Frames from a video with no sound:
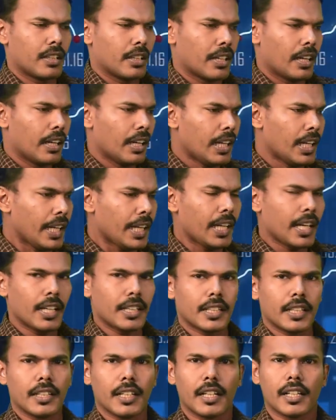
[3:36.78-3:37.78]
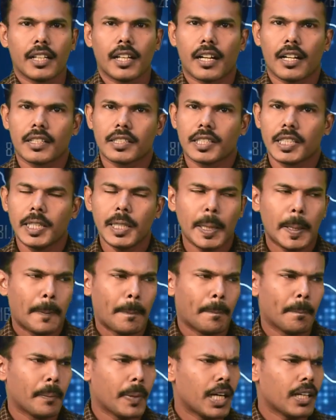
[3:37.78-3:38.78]
legal tender currency,
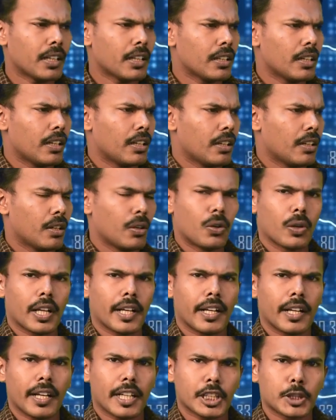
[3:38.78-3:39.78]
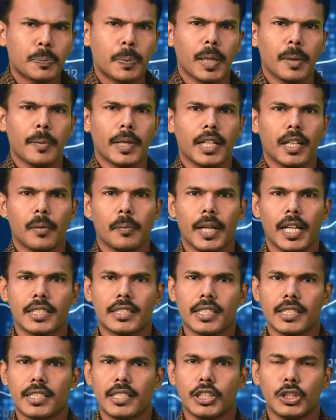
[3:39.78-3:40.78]
but on an experimental
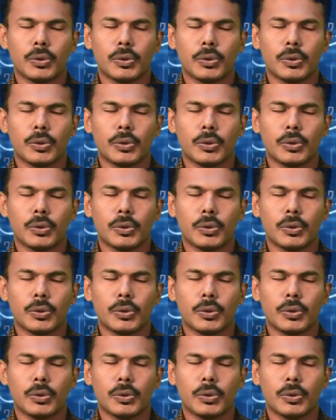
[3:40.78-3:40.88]
basis in